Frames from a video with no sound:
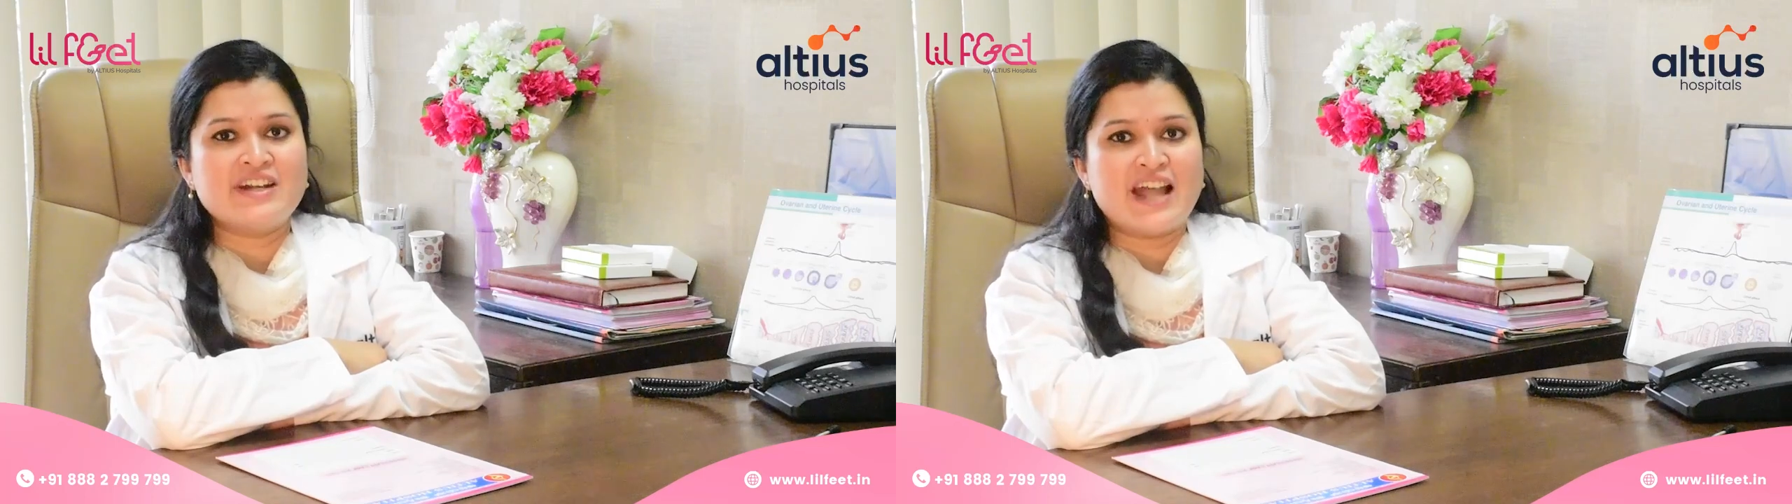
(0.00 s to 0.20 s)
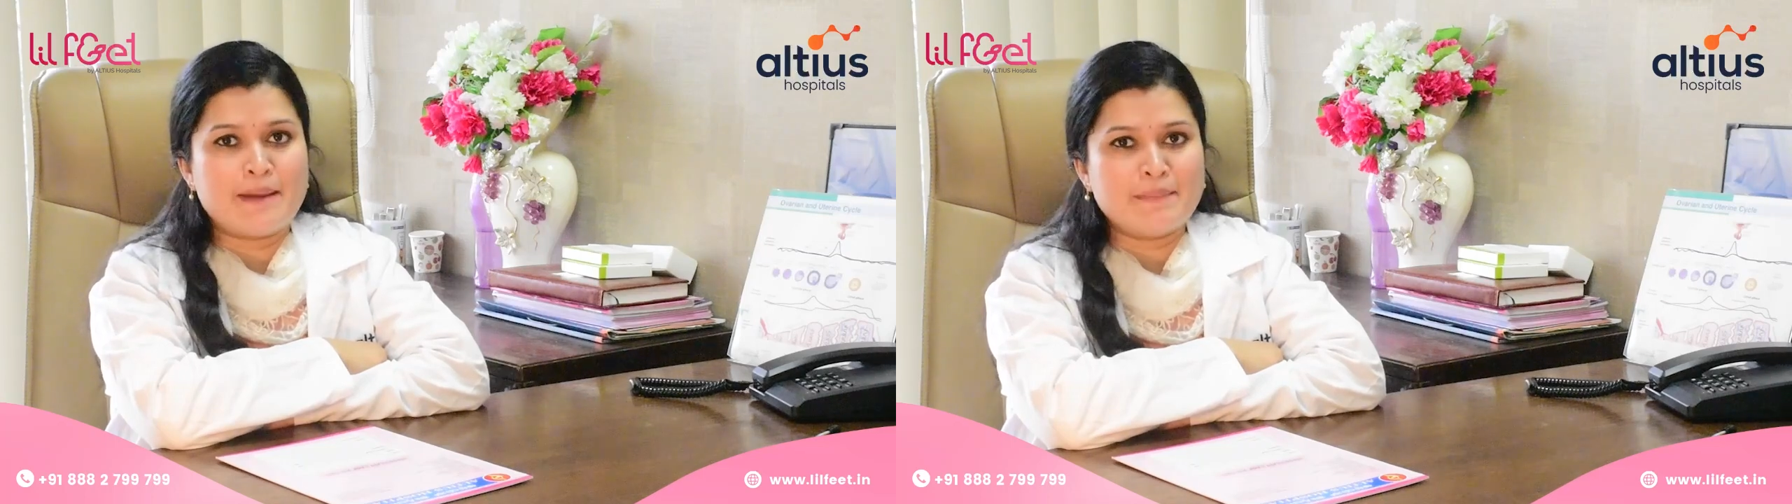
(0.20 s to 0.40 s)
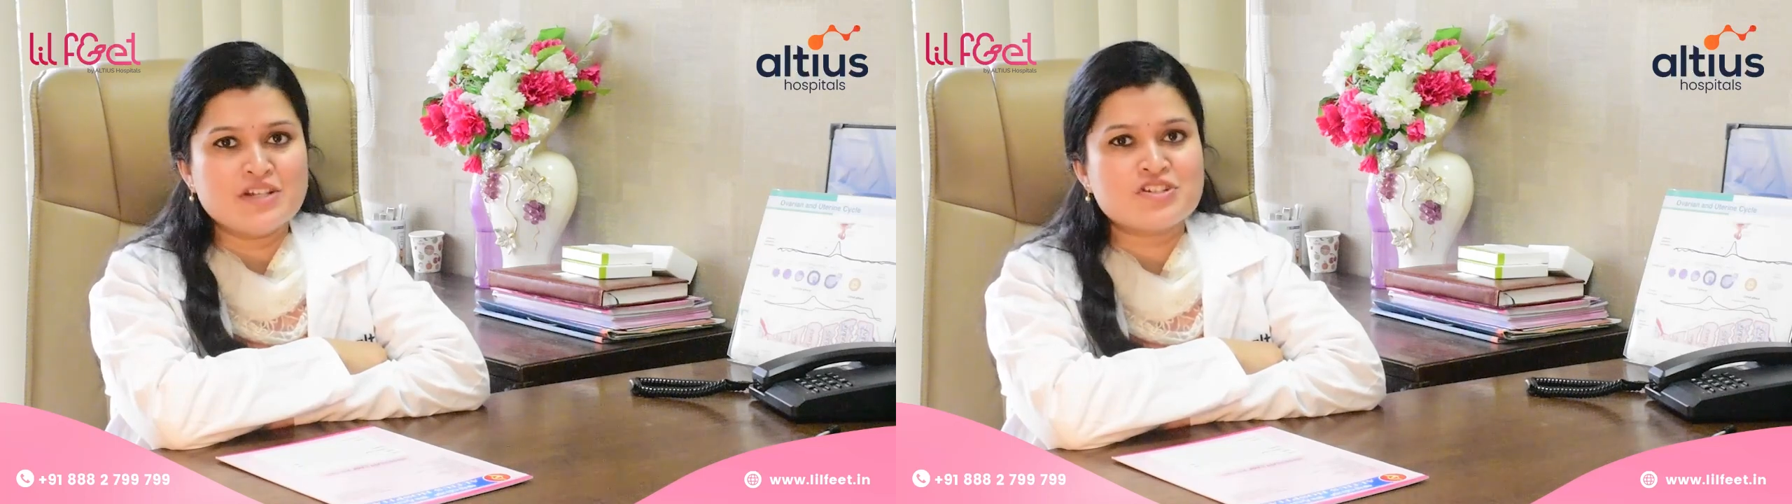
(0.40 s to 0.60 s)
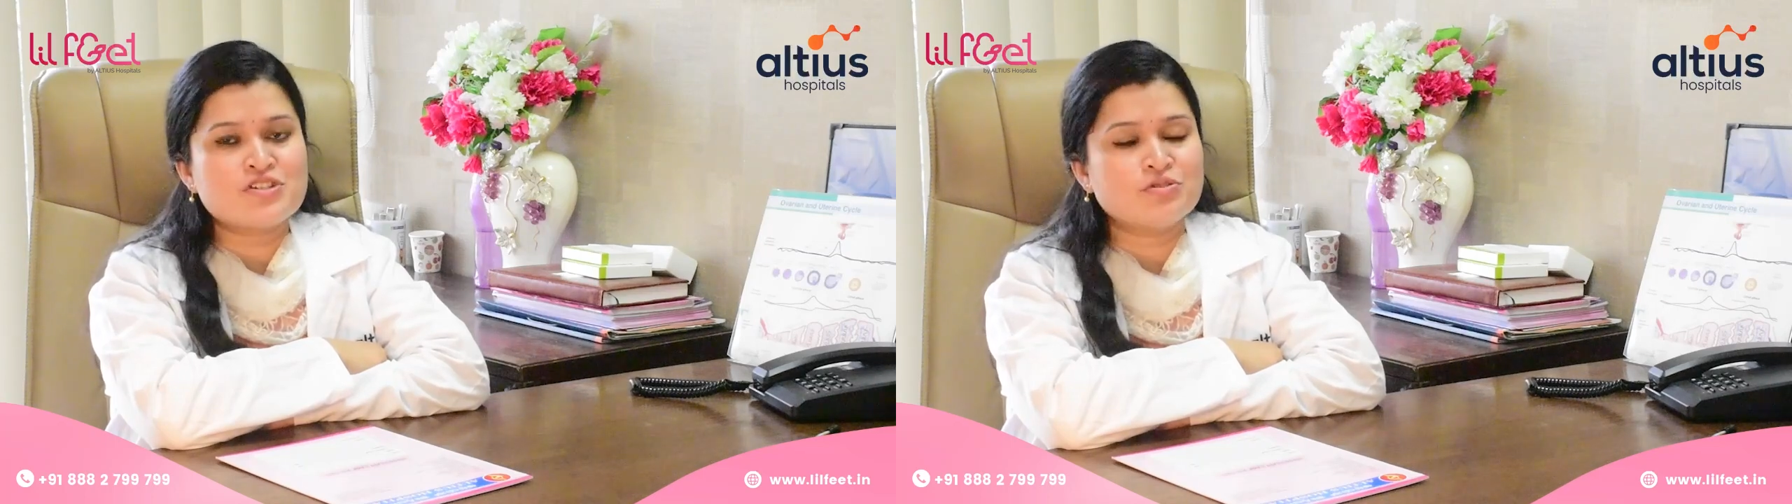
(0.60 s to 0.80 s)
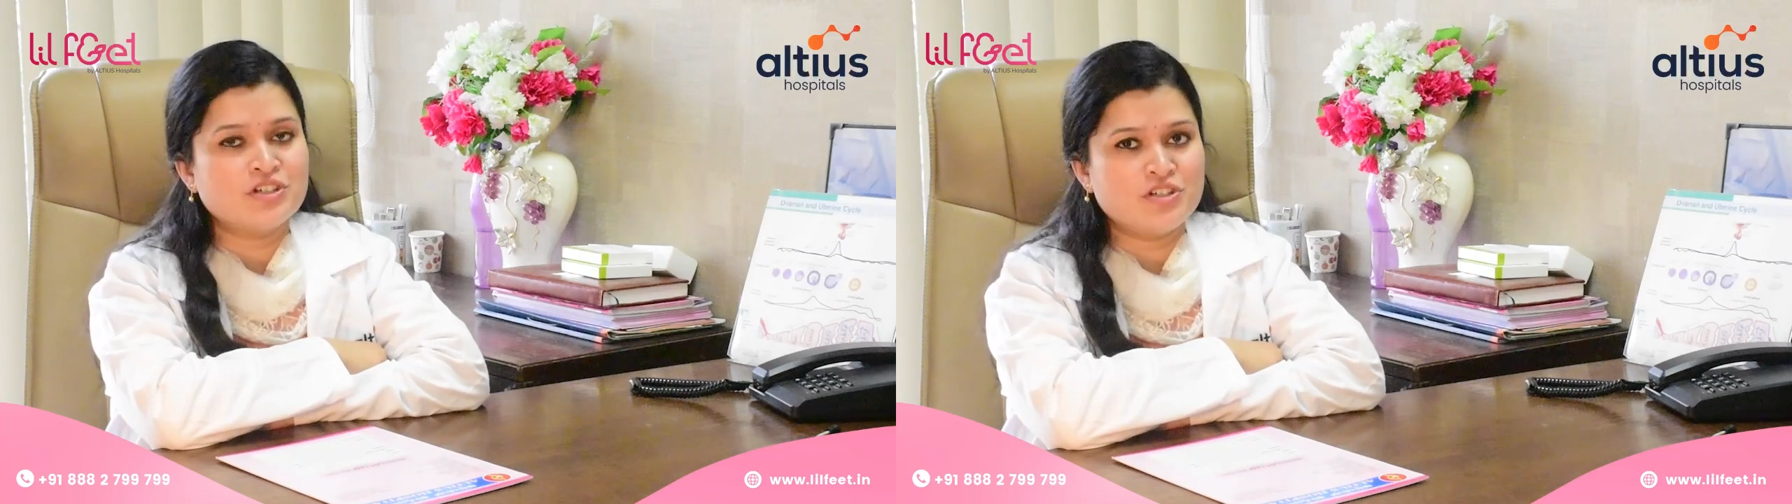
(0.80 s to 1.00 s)
damage
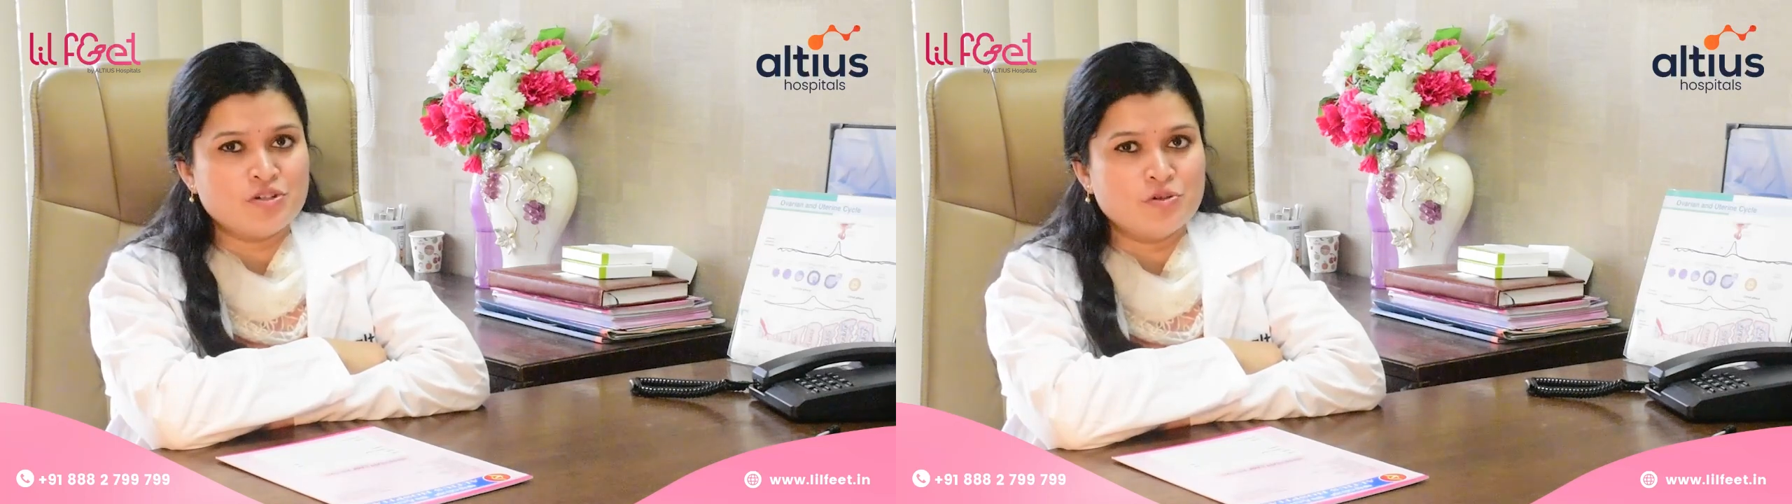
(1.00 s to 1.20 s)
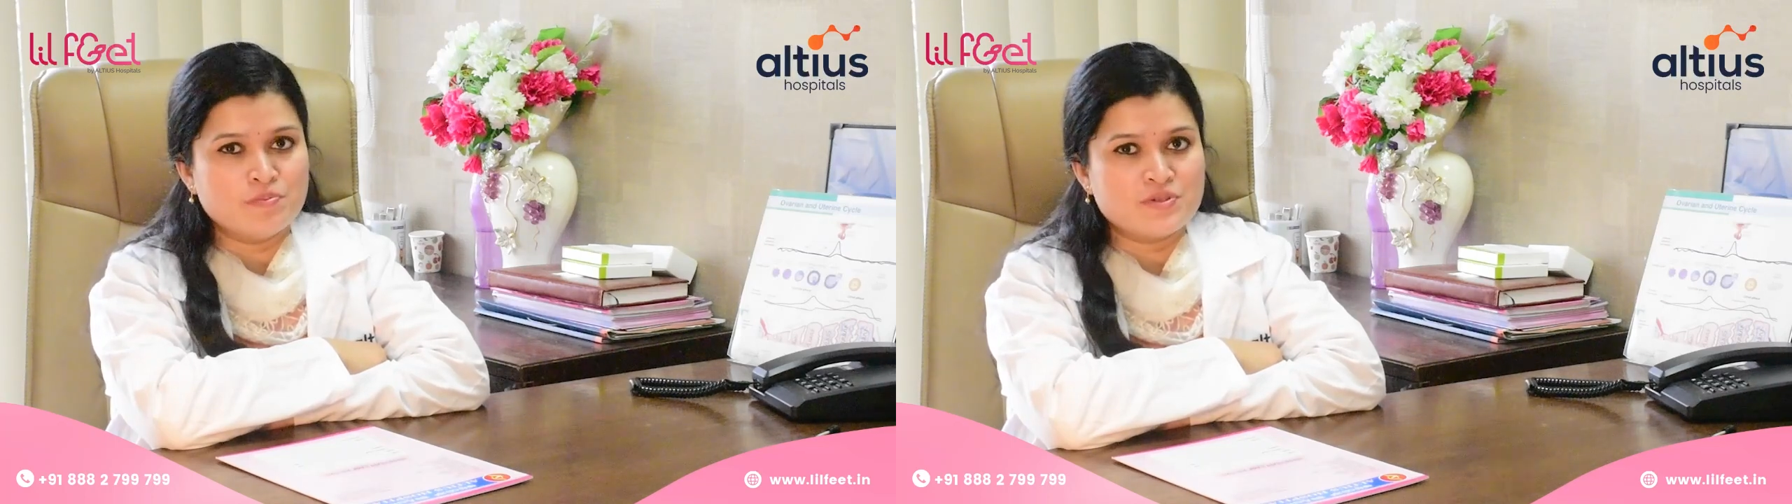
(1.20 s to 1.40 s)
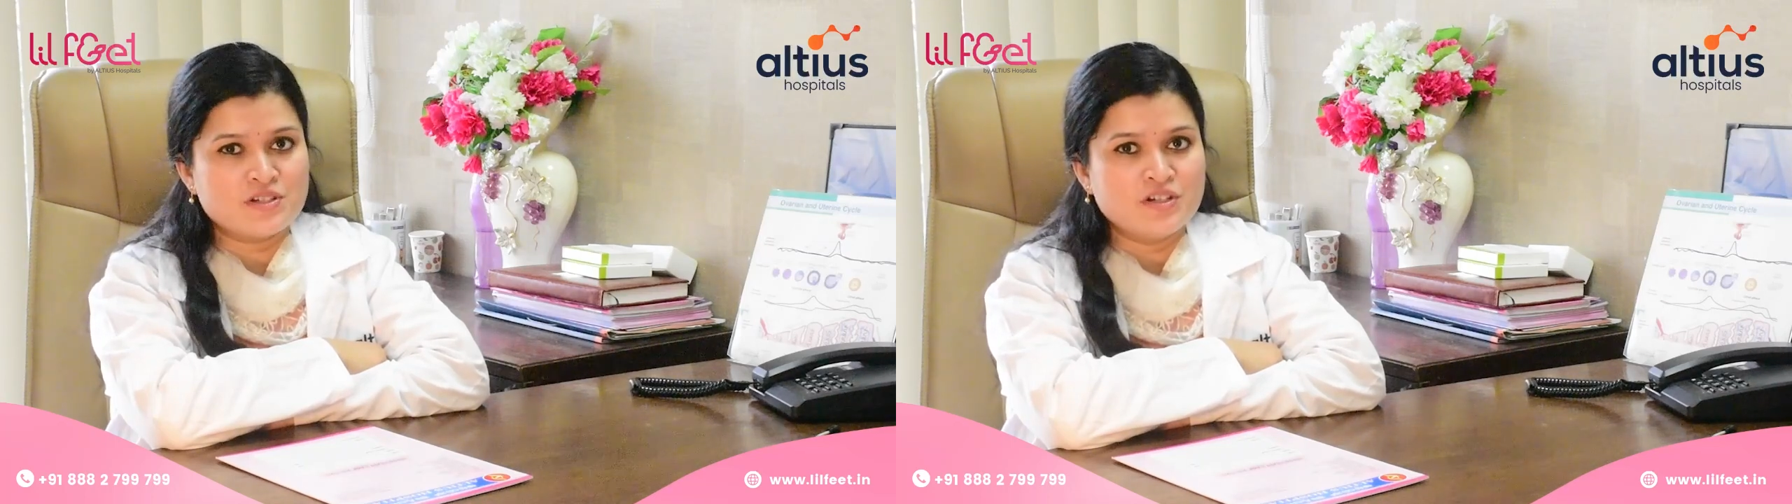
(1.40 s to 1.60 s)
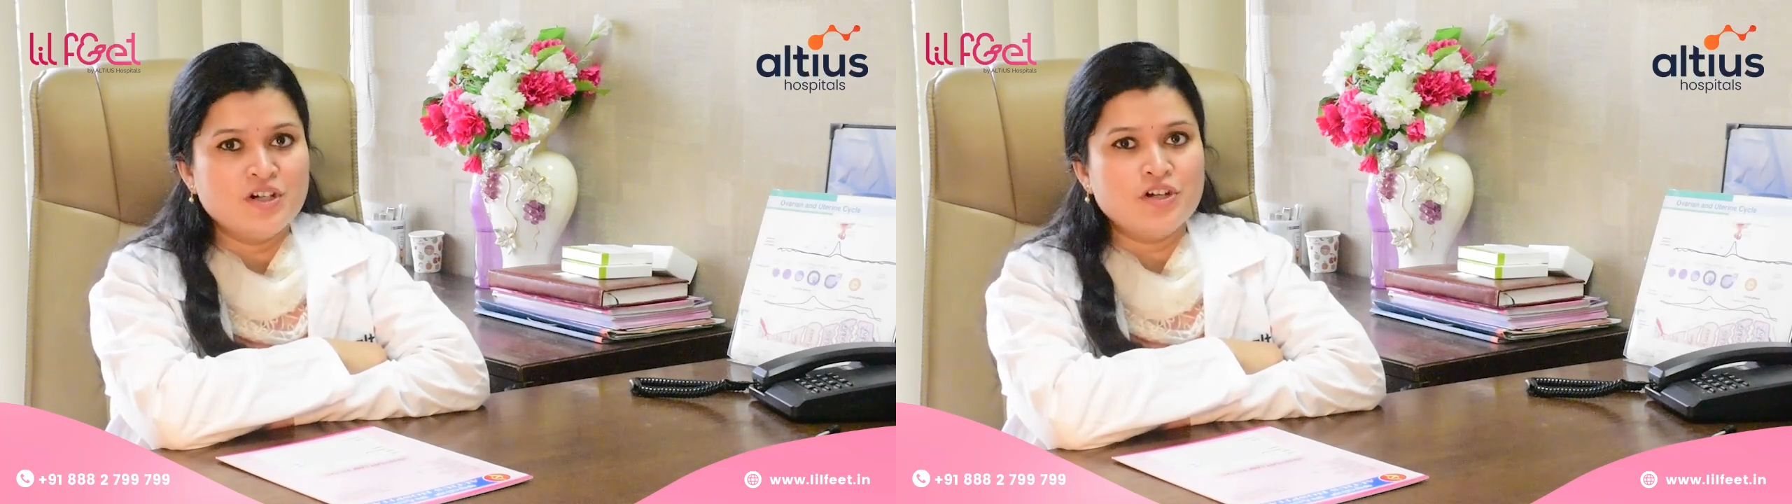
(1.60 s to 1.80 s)
to the tubes